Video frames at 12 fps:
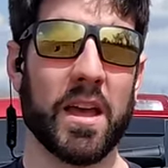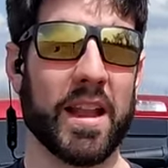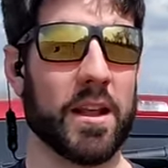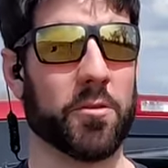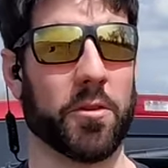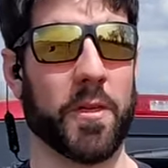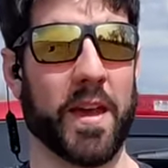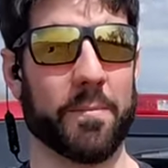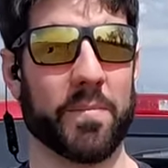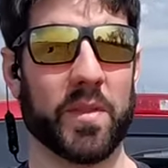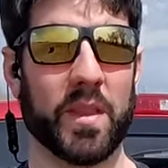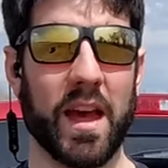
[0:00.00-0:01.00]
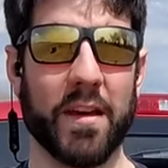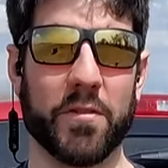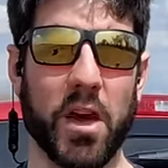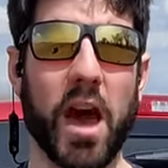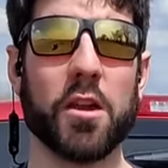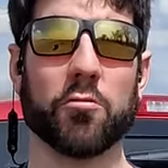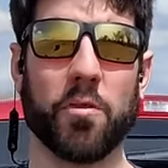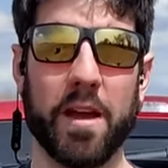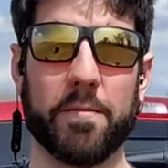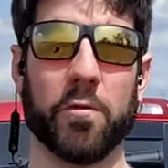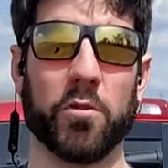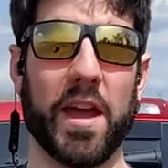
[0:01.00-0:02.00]
And here's the thing. I've got a
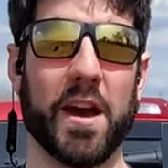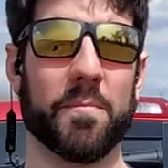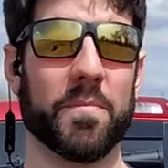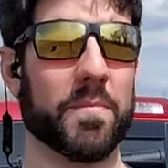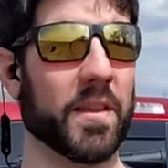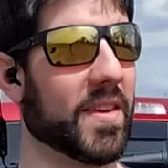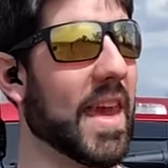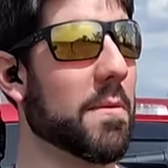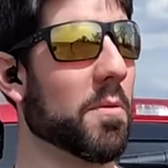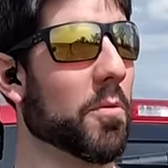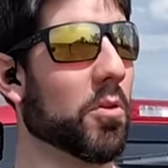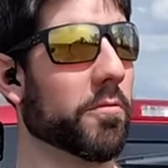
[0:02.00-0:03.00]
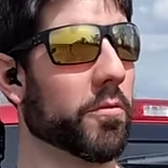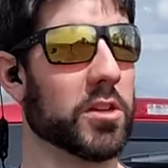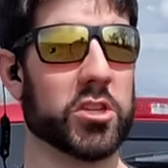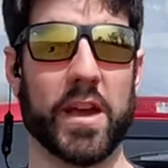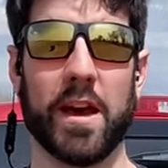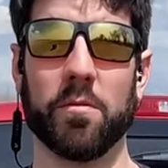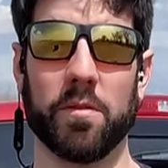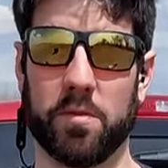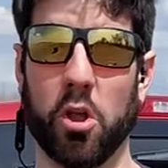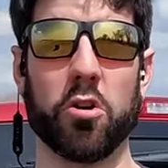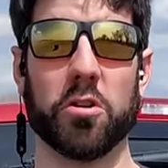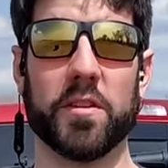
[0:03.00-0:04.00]
rifle now that's capable of reaching out
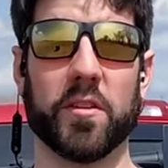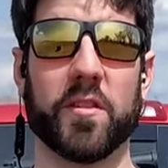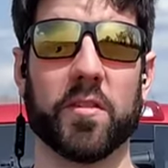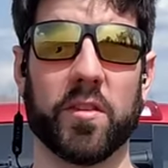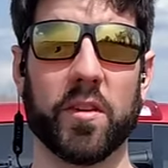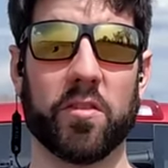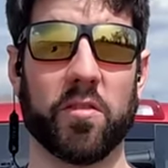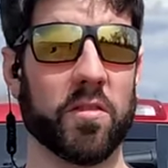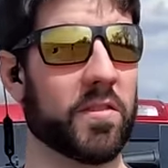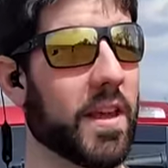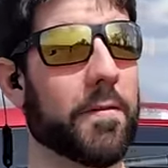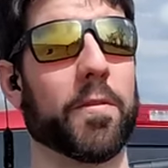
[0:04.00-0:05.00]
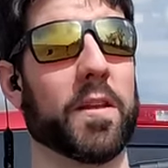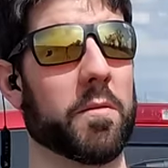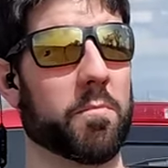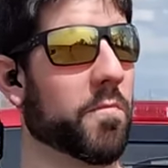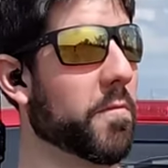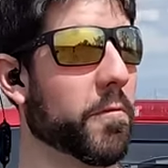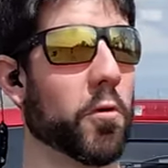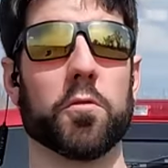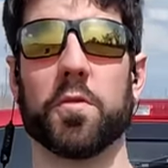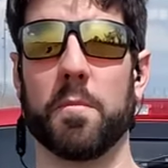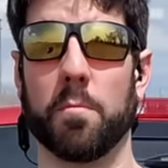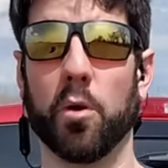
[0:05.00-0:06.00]
longer distances, definitely
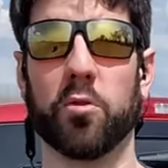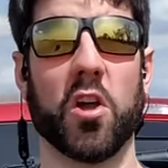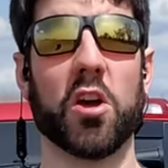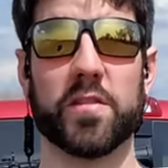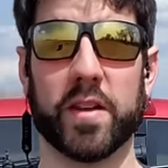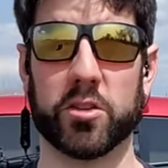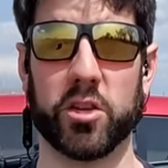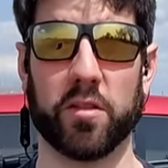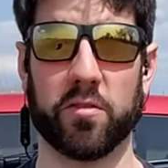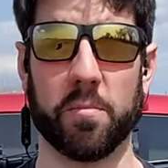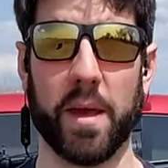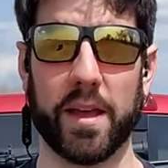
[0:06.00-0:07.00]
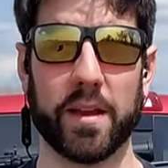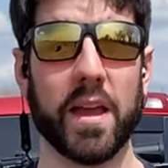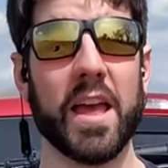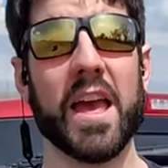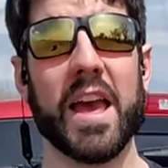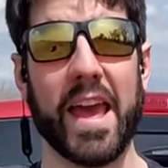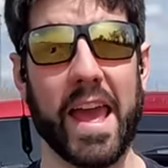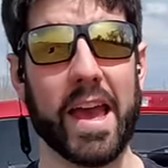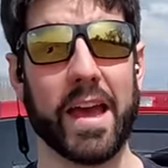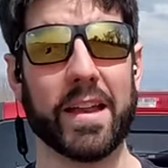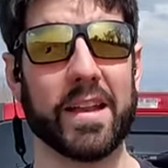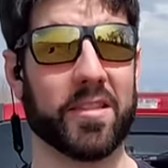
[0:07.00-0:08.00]
further than most hunting shots are made.
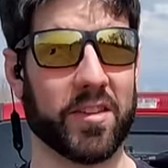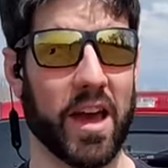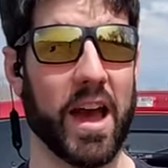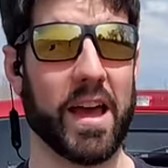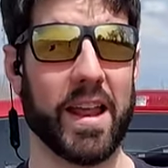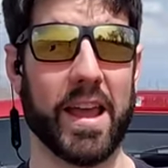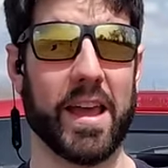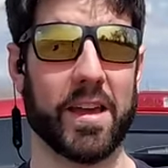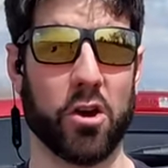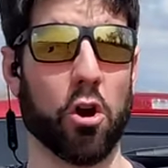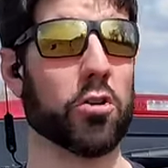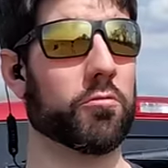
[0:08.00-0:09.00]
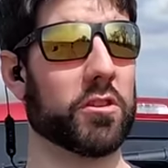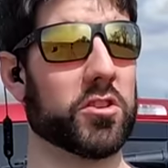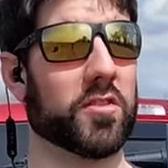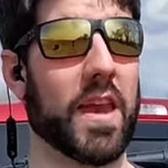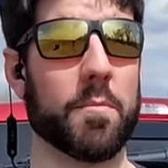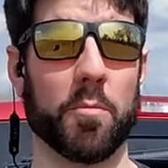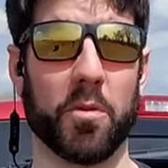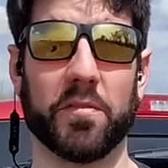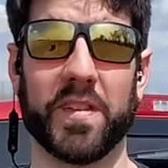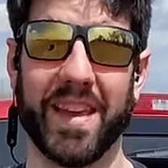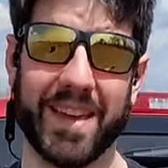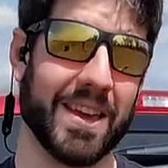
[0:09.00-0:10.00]
And it's got a cartridge that's capable of
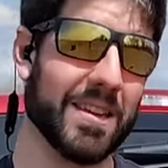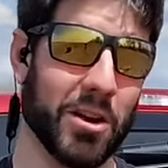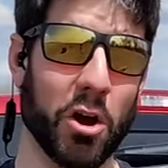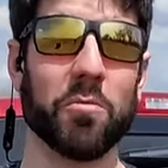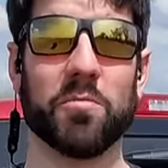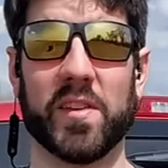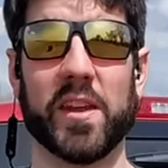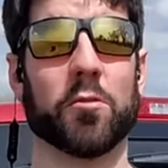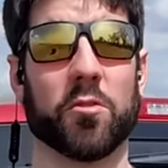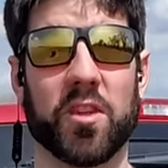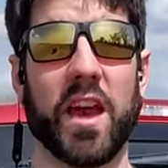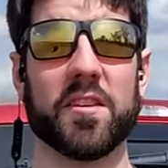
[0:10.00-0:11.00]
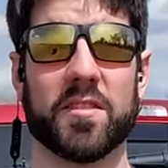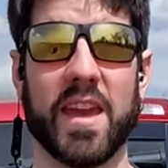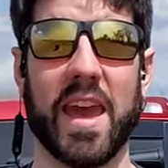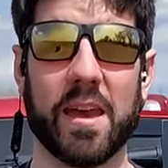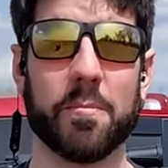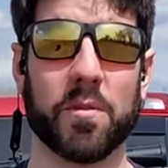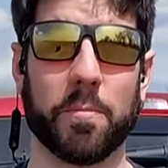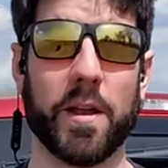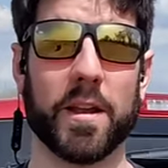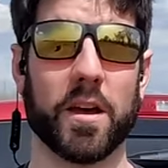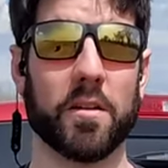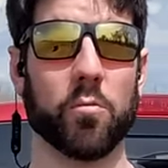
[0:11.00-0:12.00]
taking, you know, deer-sized game,
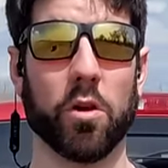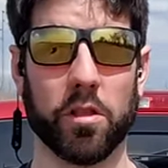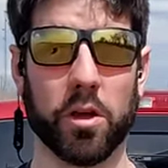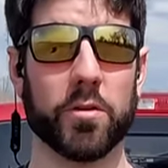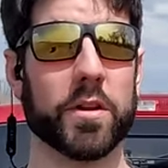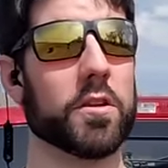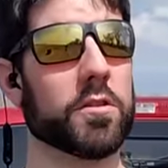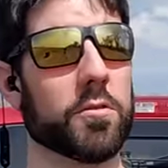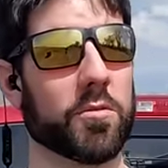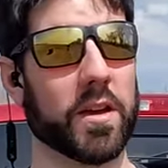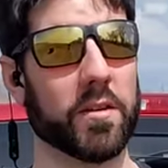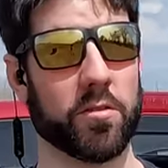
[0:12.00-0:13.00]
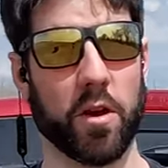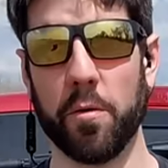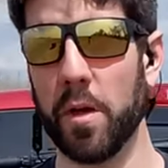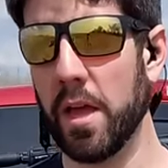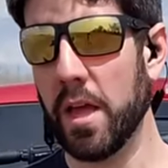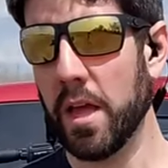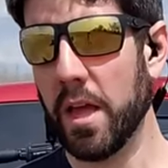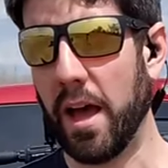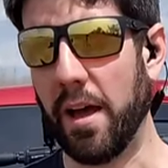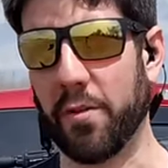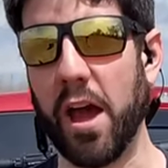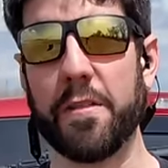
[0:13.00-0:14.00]
depending on what loading you're using. So
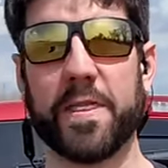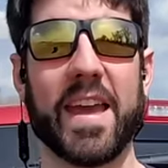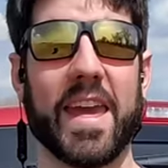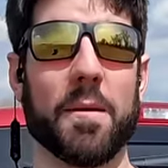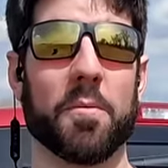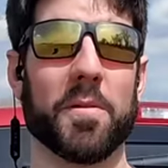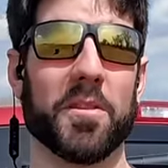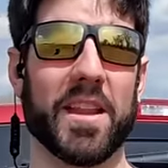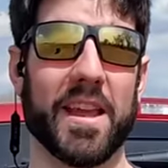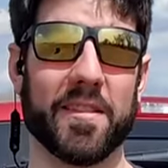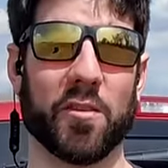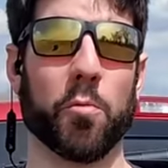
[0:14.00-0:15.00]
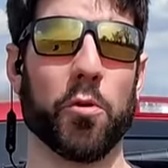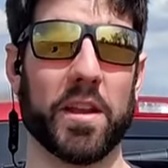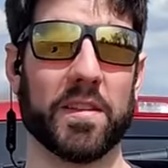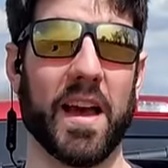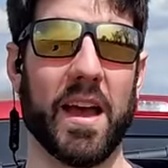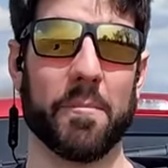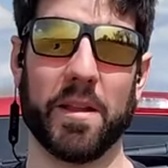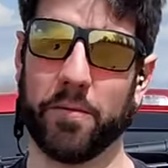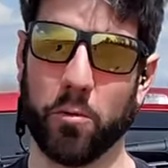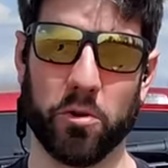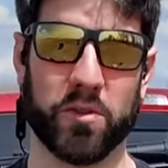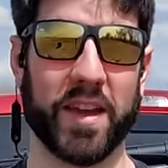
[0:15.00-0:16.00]
I've got that capability at this point in time. And of
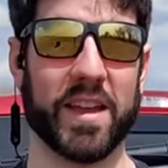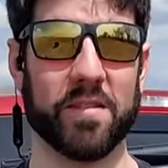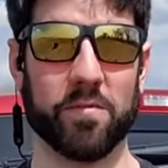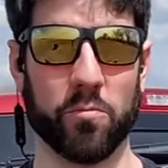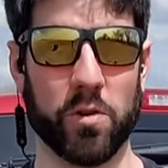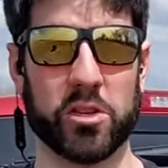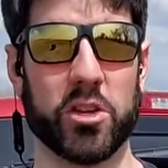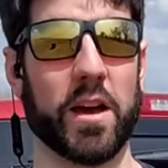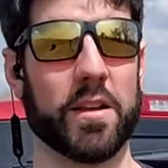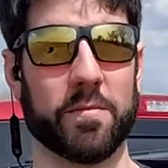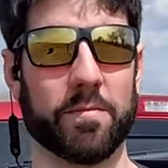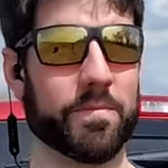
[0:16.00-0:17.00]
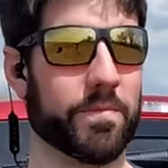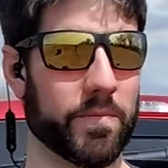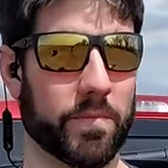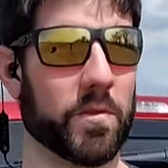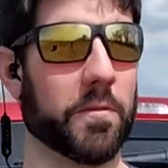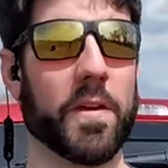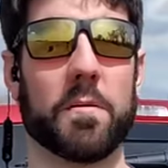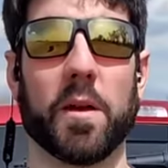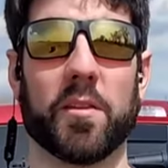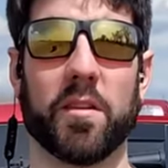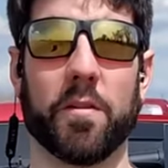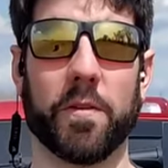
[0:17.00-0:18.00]
course, I can reach out and defend
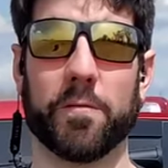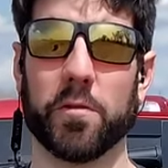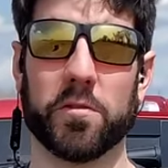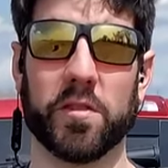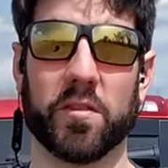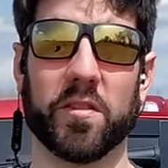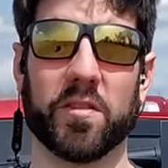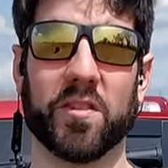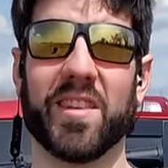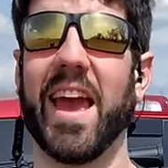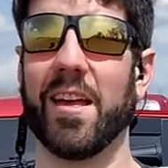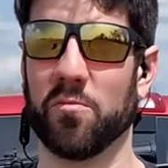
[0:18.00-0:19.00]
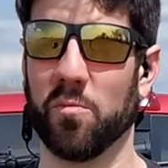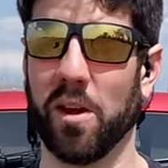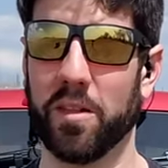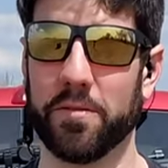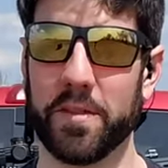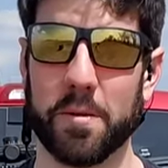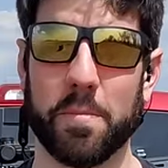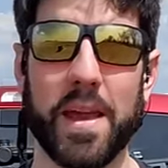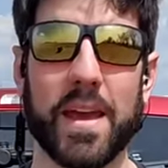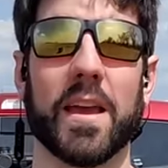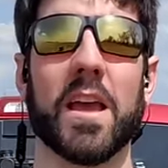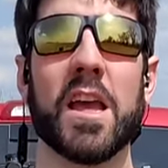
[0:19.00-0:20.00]
myself at further distances as well if need be.